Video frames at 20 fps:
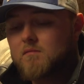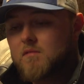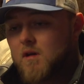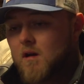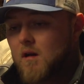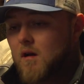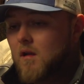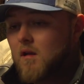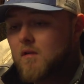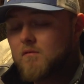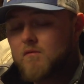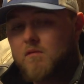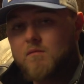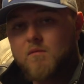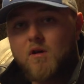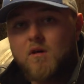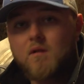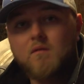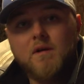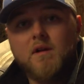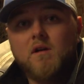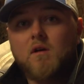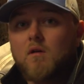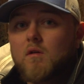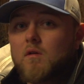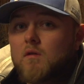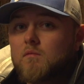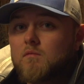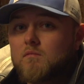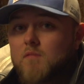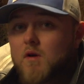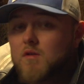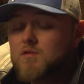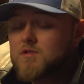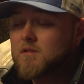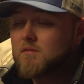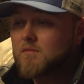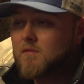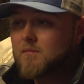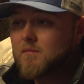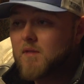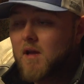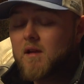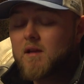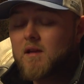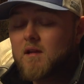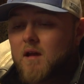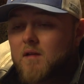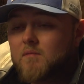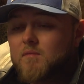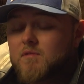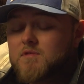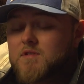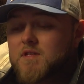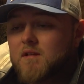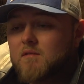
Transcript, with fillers: uh, all of them are record most of them 99%